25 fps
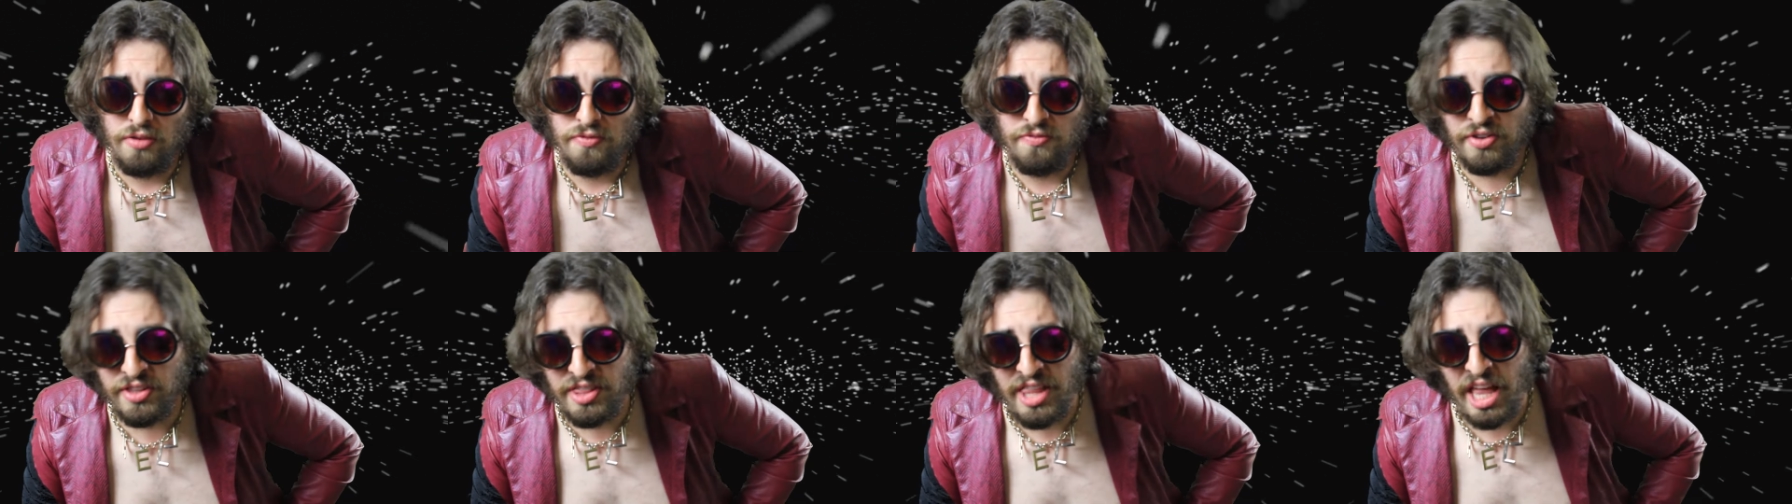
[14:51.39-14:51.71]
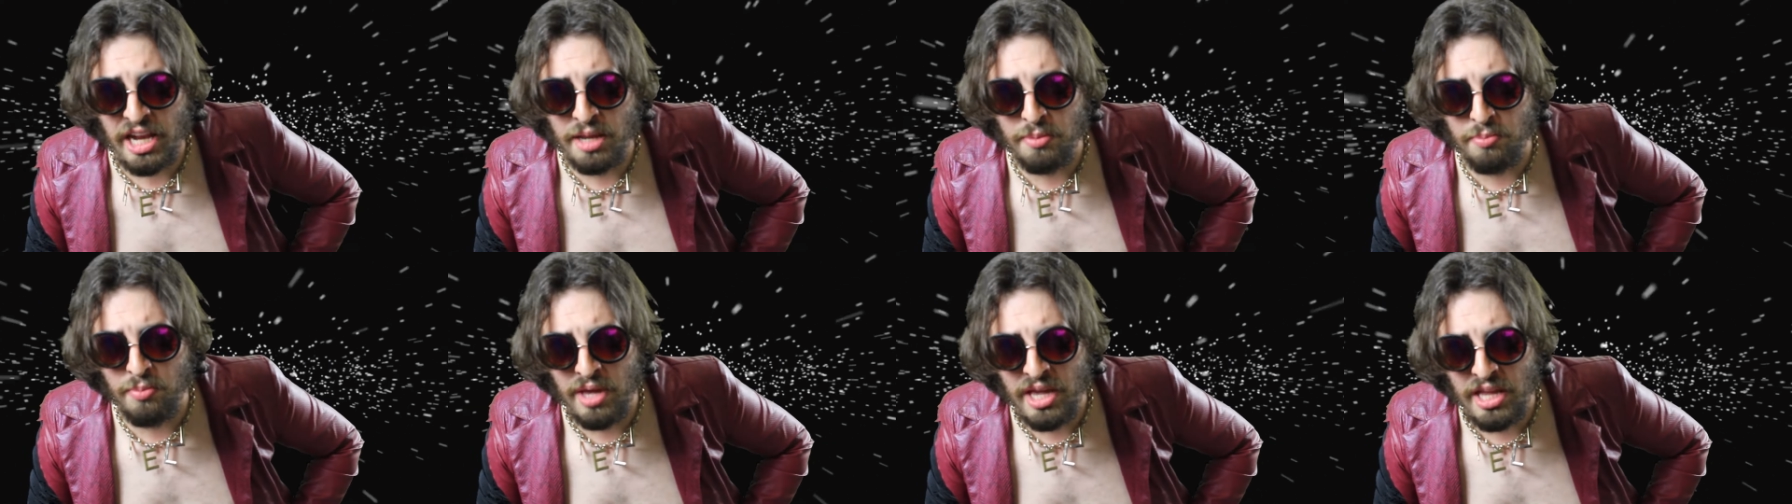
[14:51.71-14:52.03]
for
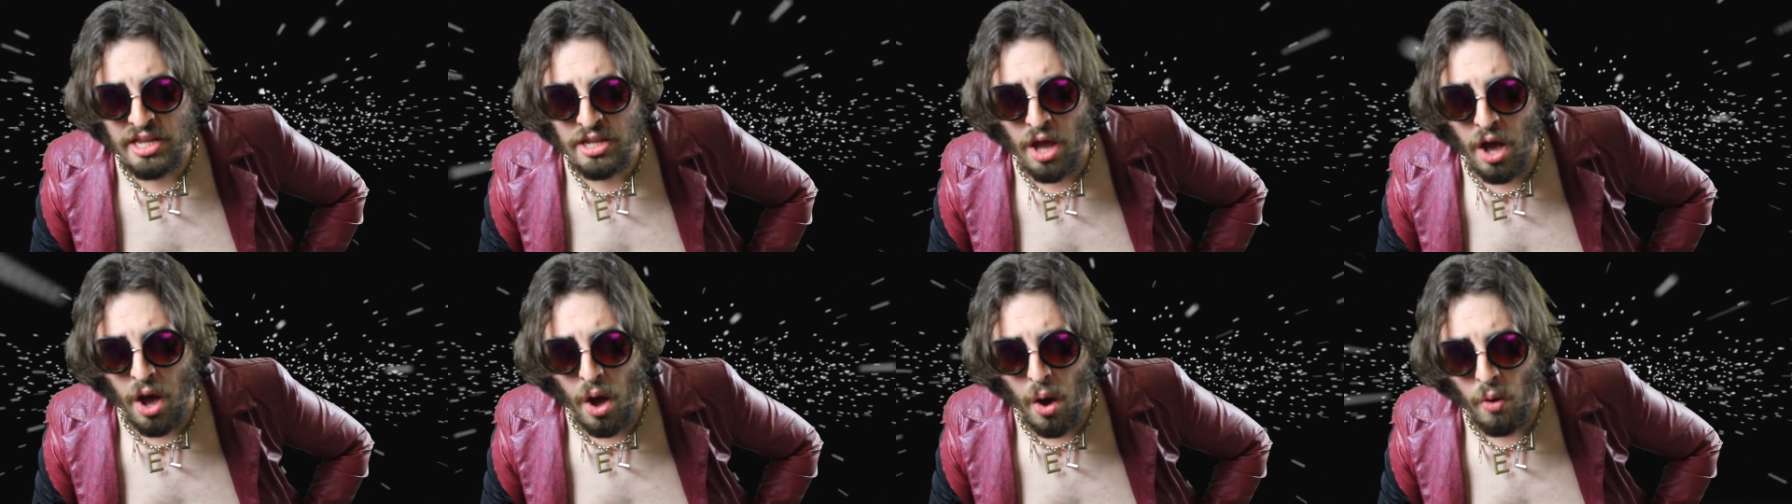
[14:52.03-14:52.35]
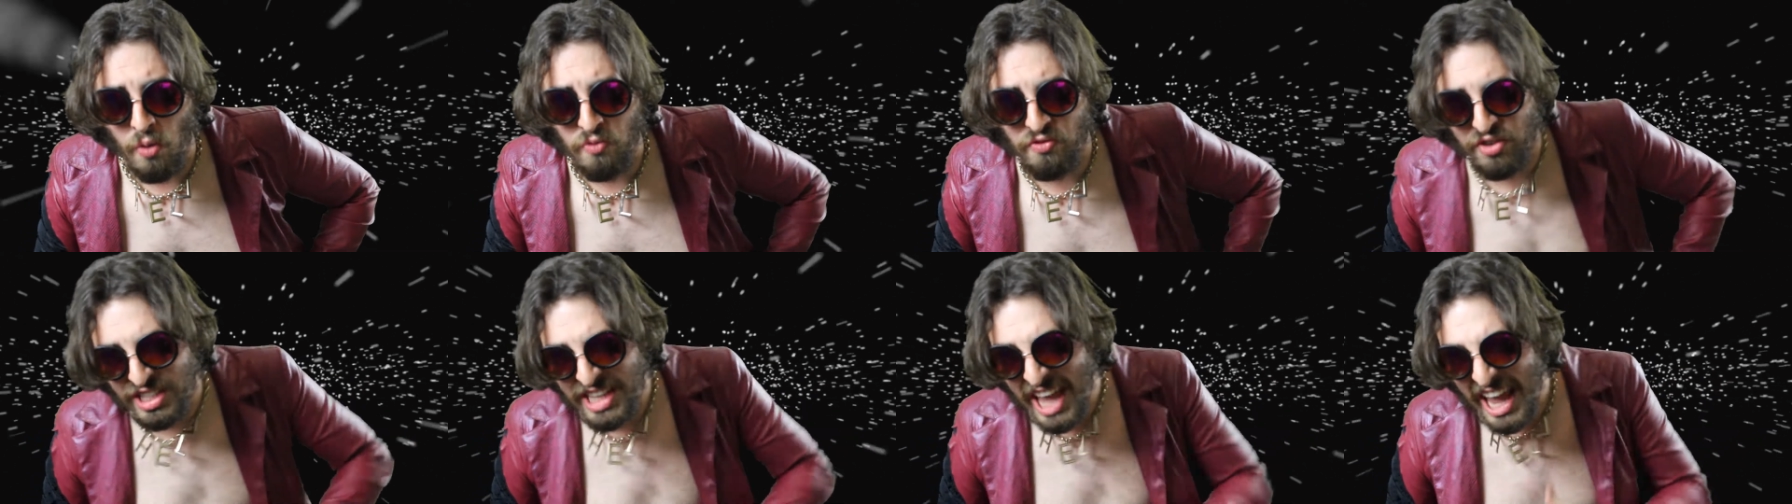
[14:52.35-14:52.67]
letting me
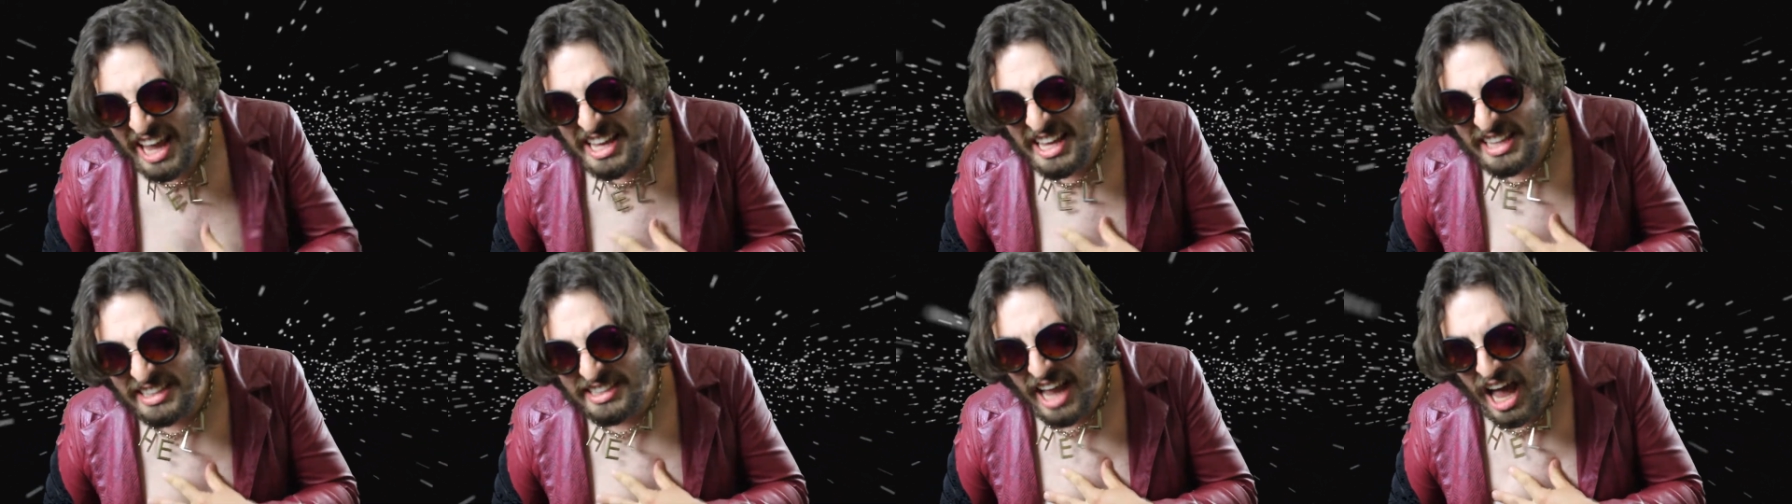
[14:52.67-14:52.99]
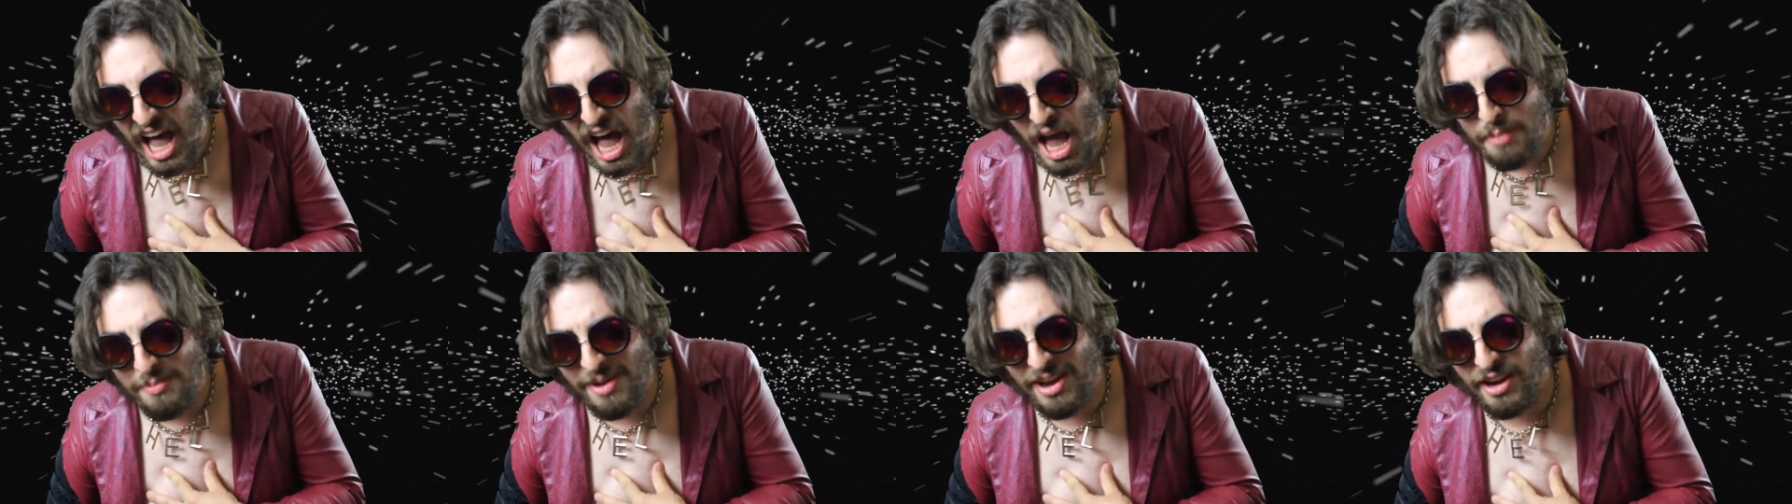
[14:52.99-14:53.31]
know, for taking
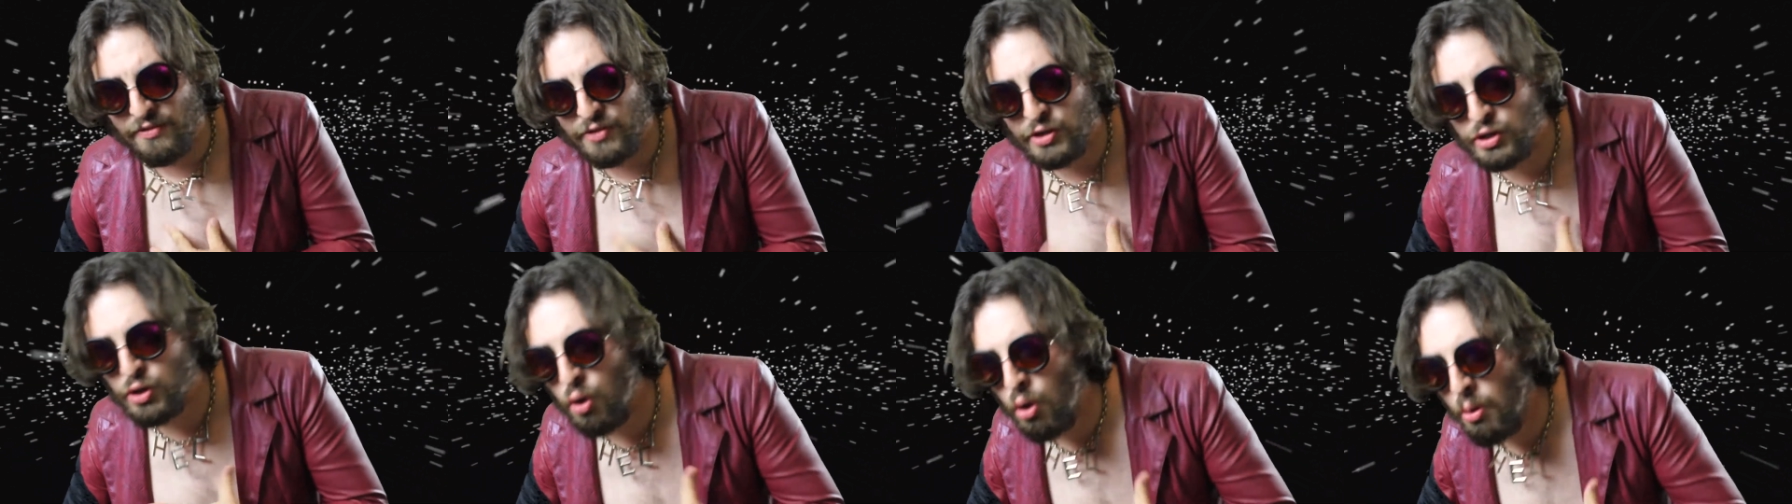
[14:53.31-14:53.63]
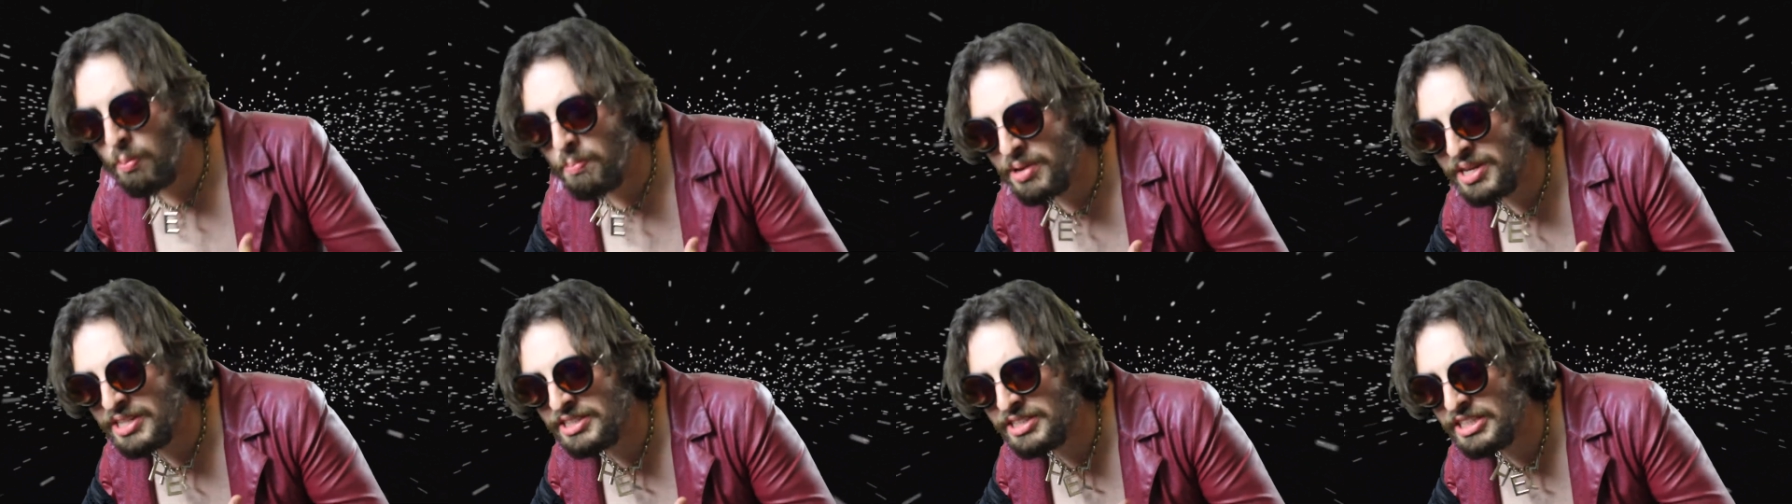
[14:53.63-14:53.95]
time out of your
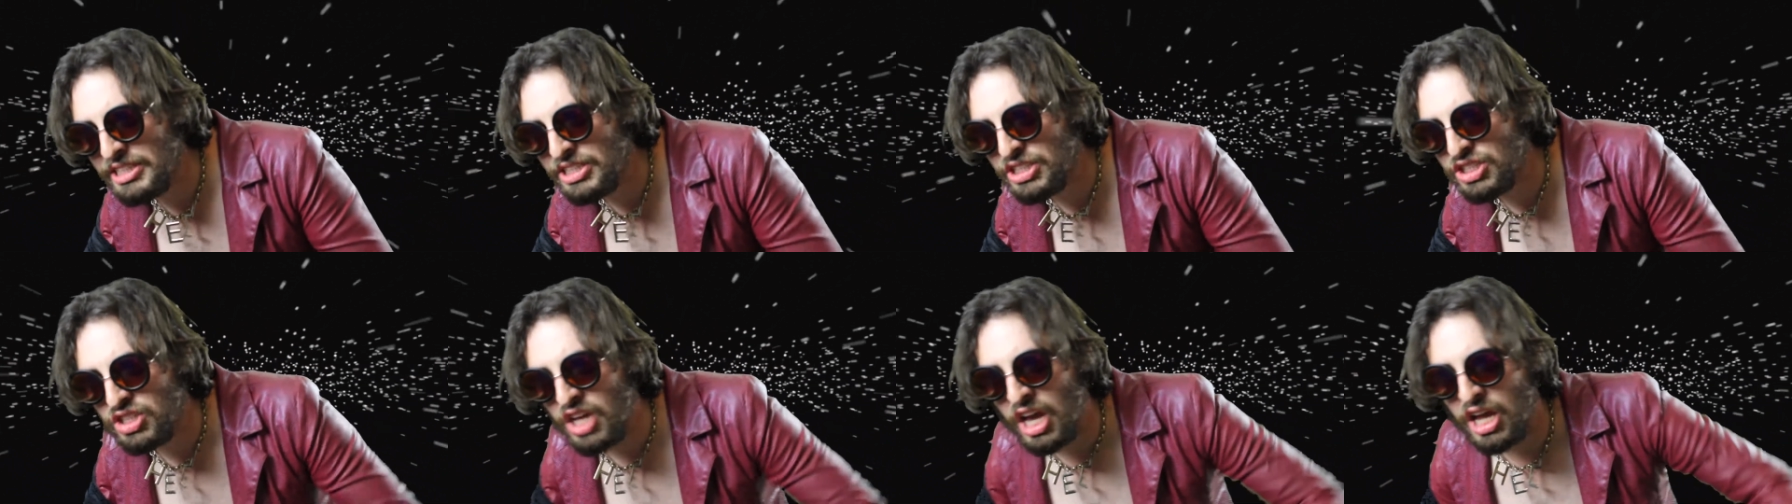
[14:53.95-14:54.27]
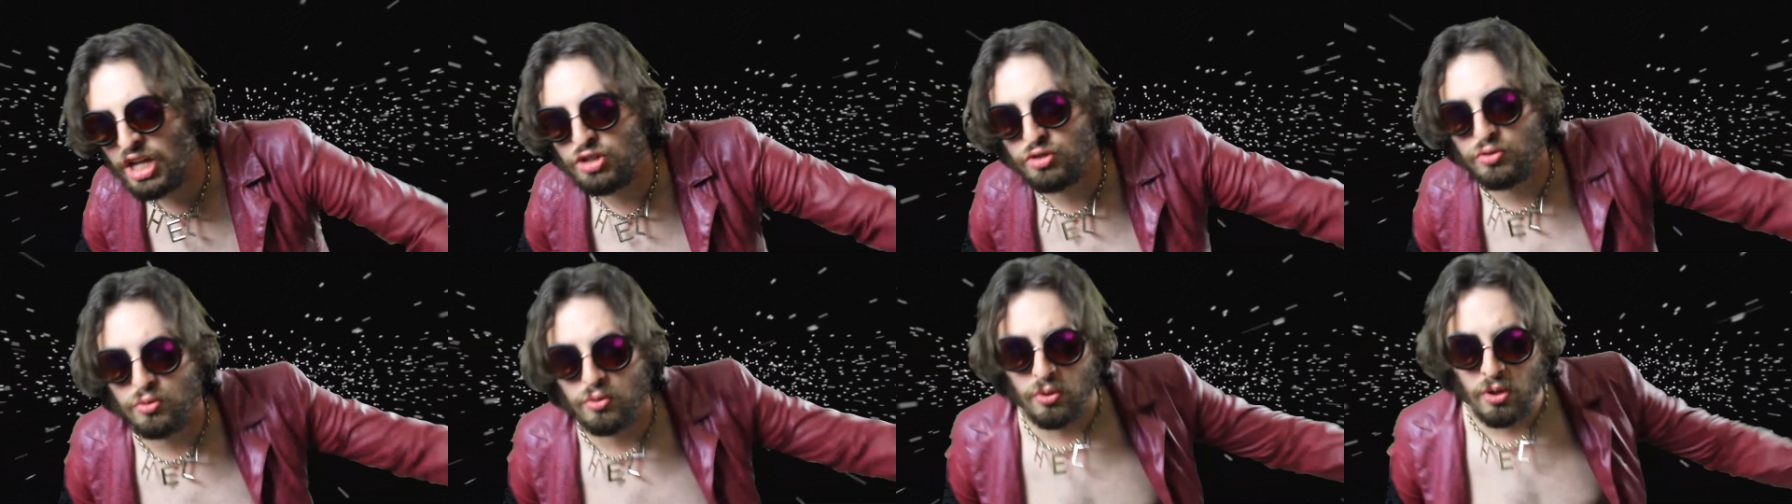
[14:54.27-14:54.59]
busy
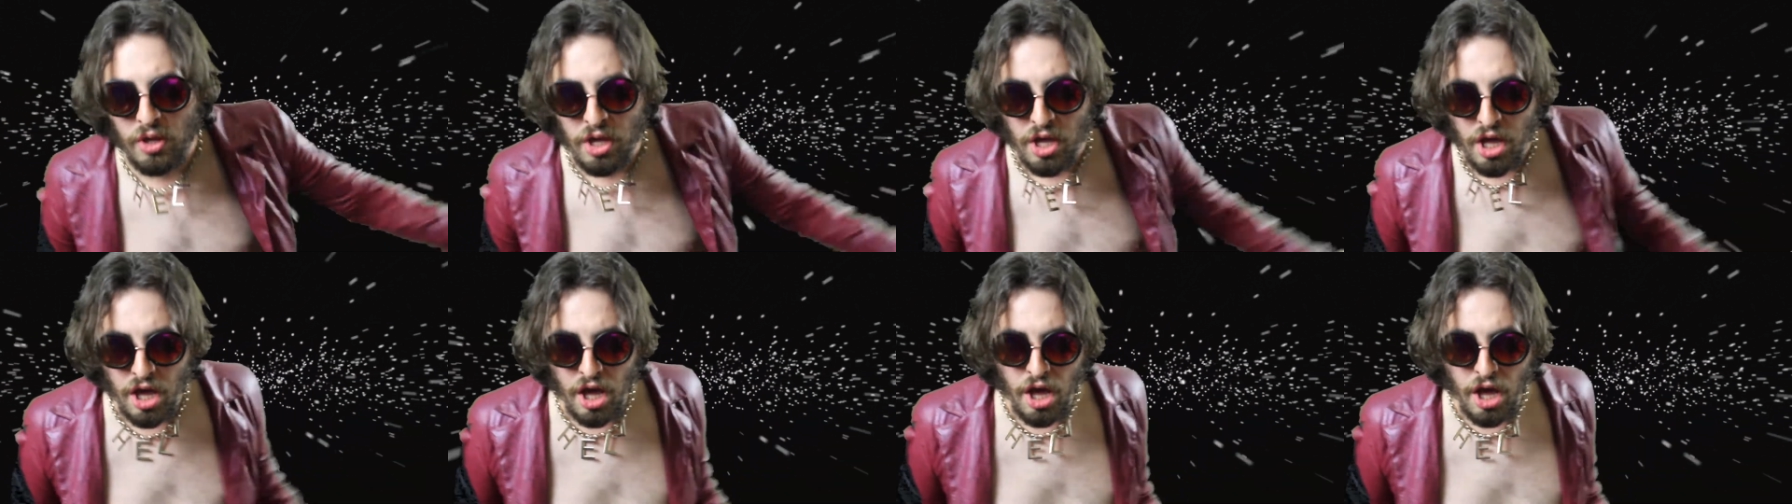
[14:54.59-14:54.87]
schedule